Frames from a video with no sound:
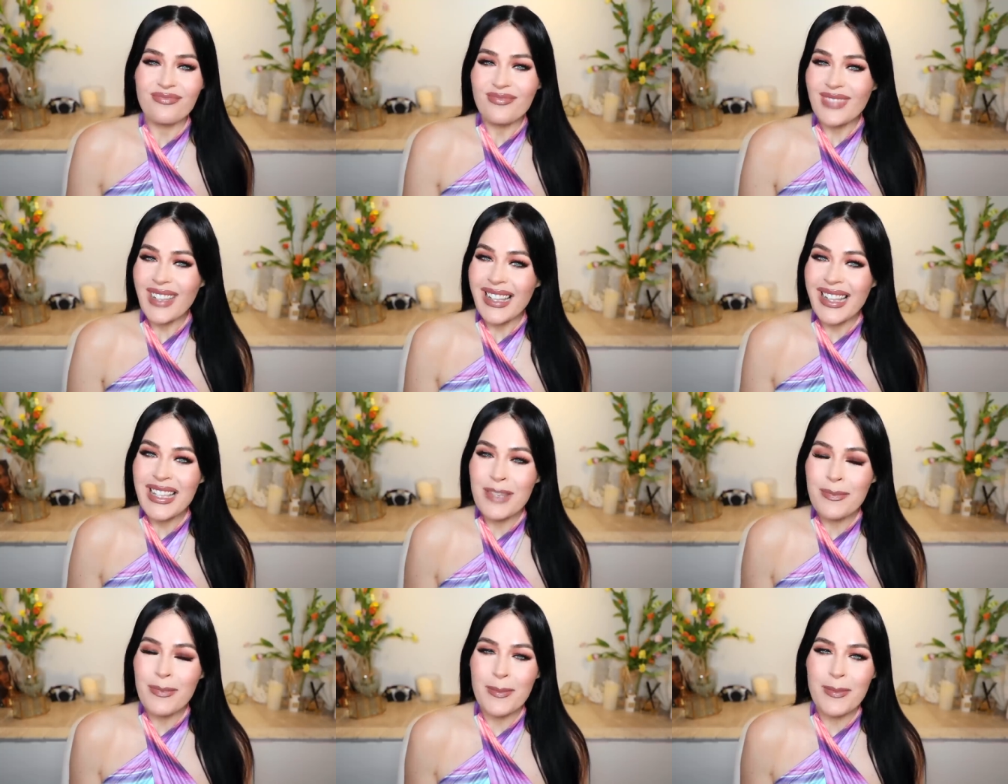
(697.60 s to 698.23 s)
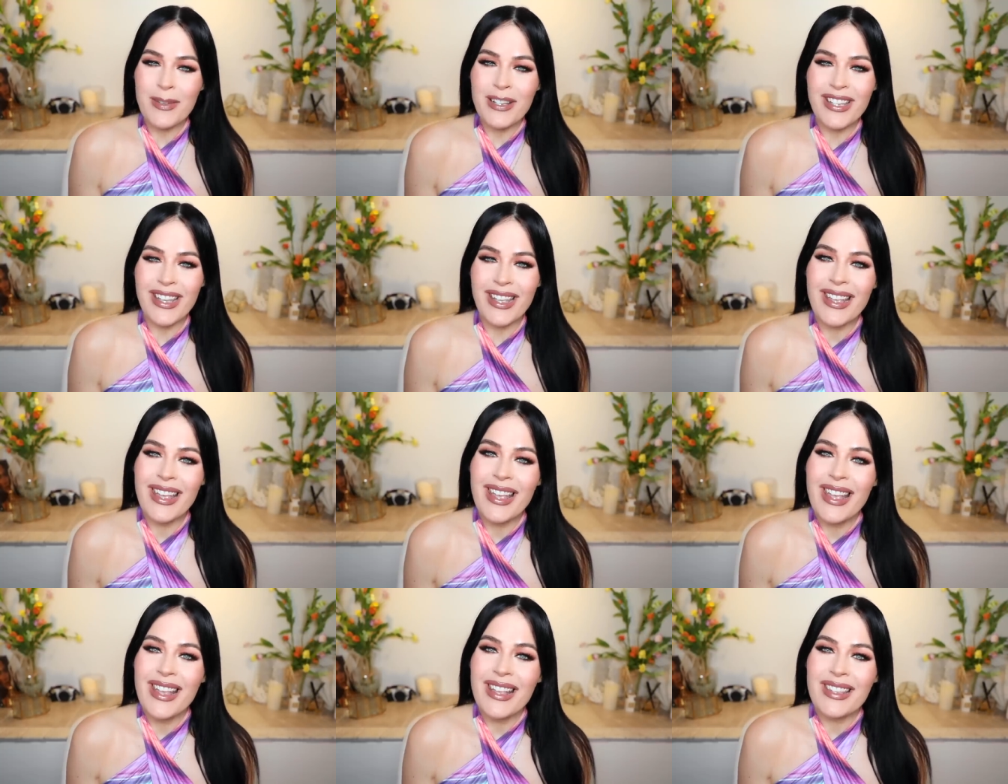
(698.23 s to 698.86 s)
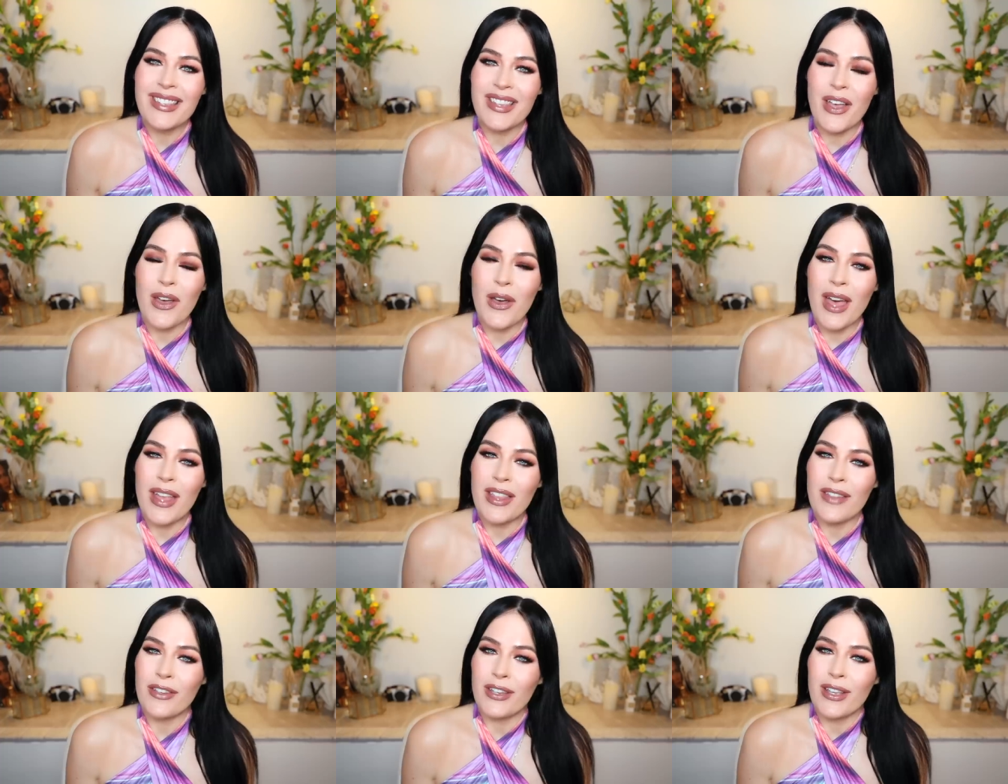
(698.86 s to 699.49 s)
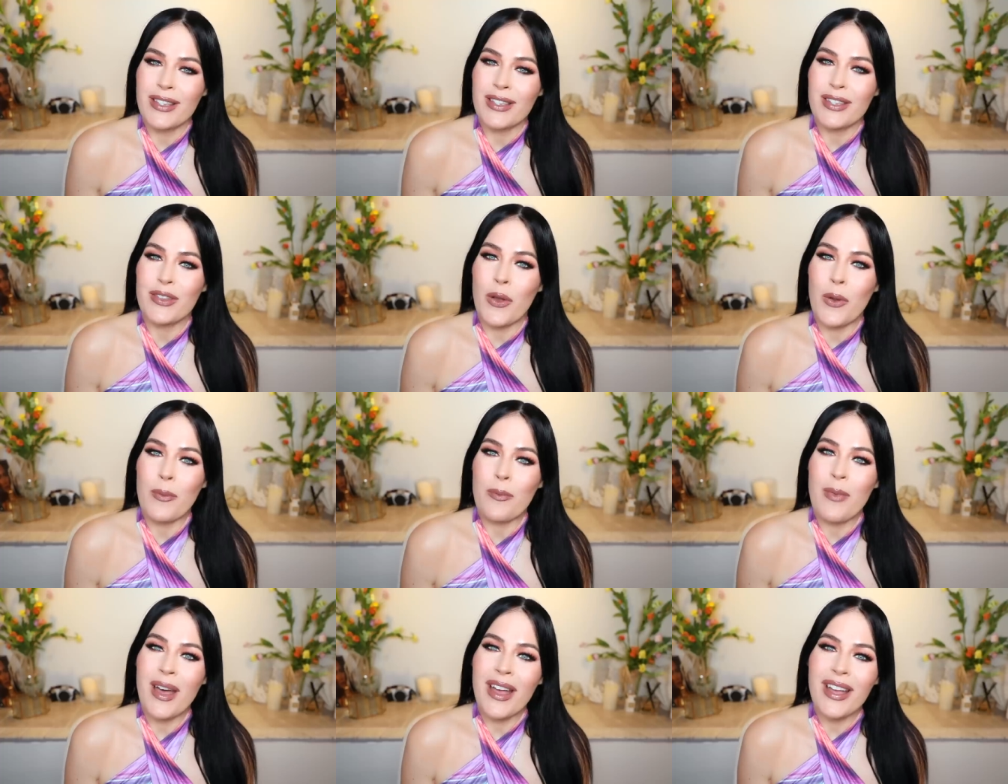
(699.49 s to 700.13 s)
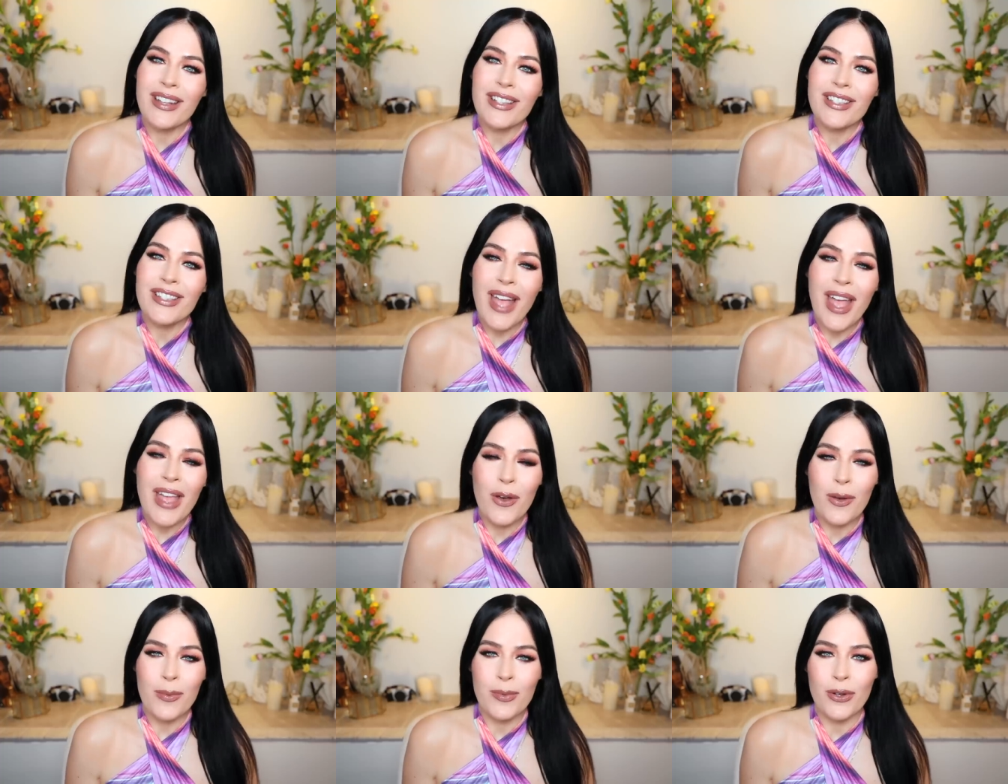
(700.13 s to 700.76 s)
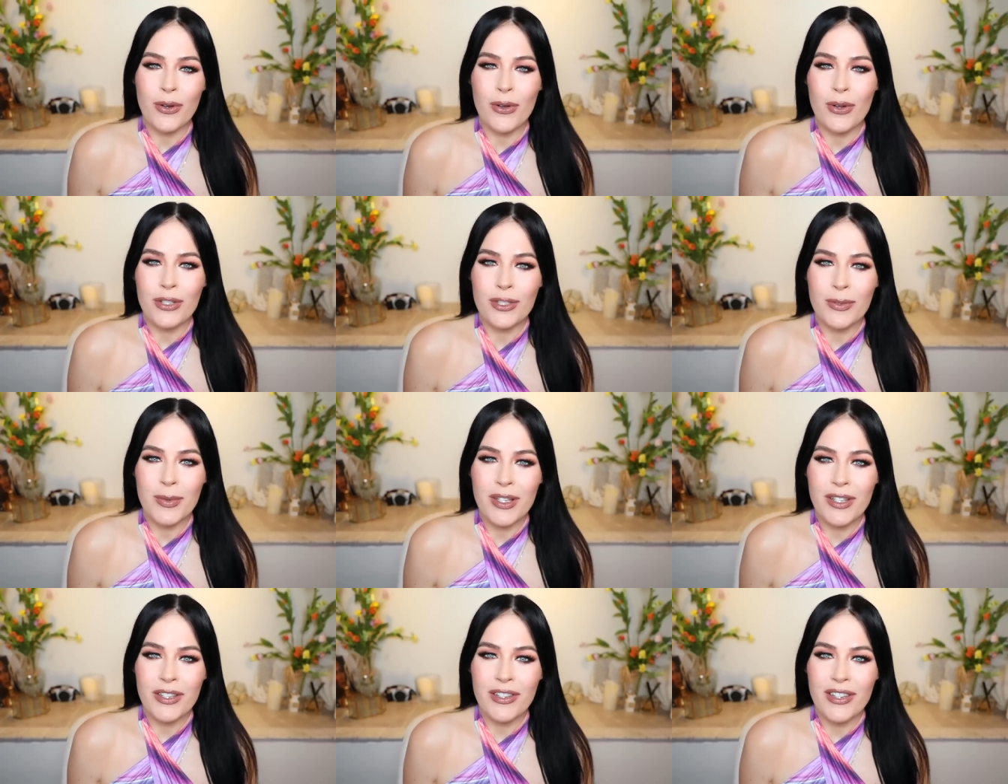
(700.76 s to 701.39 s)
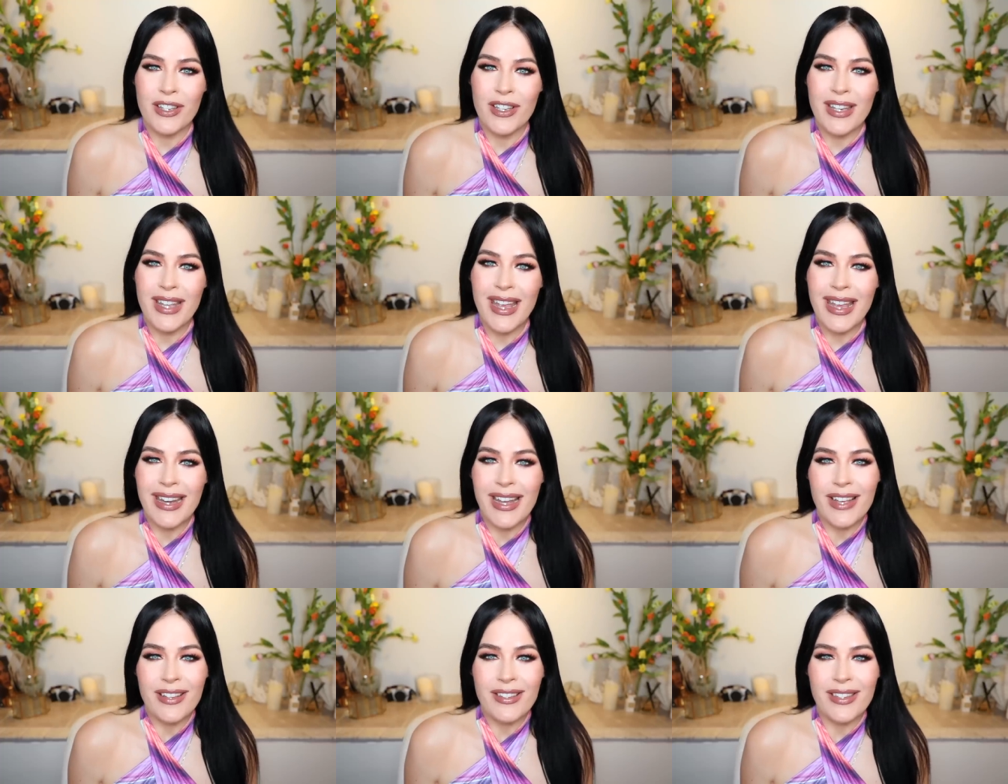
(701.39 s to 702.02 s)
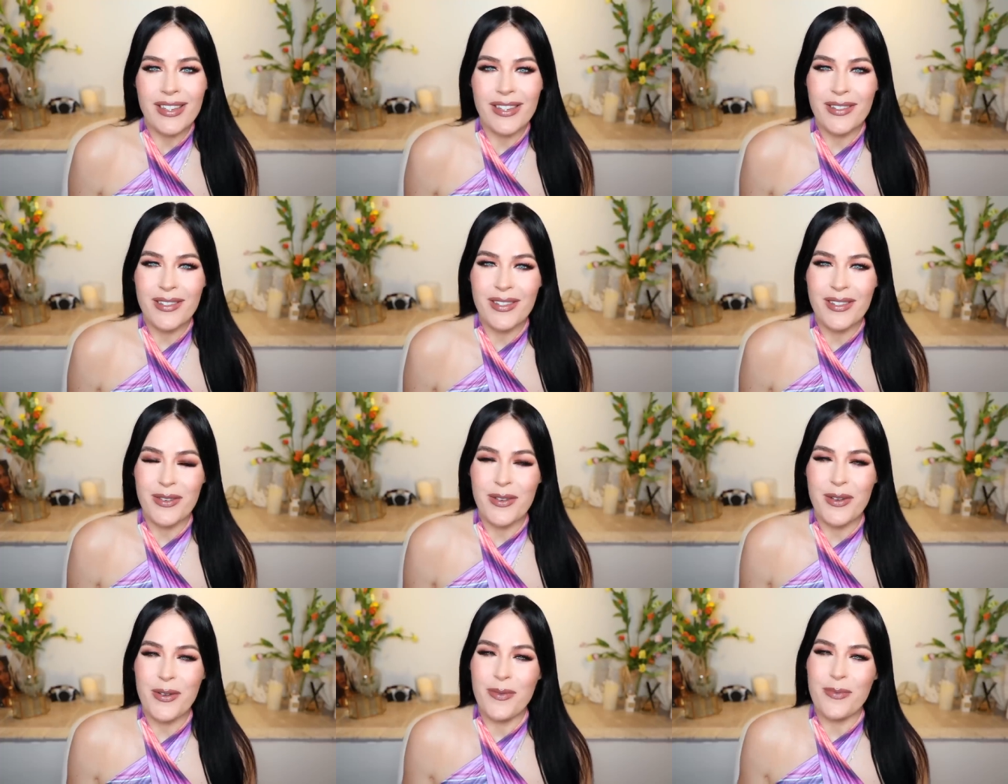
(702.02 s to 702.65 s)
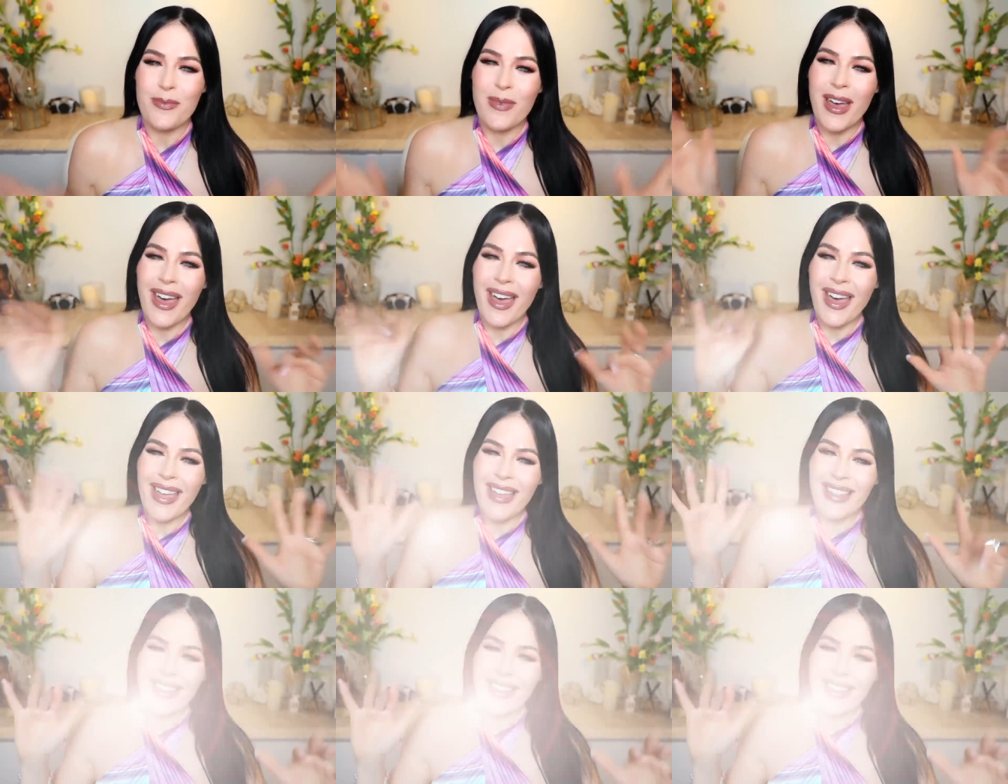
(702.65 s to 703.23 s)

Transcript: That's pretty much it. So I love you guys so much. I hope you're all doing good, and I'll see you soon. Bye!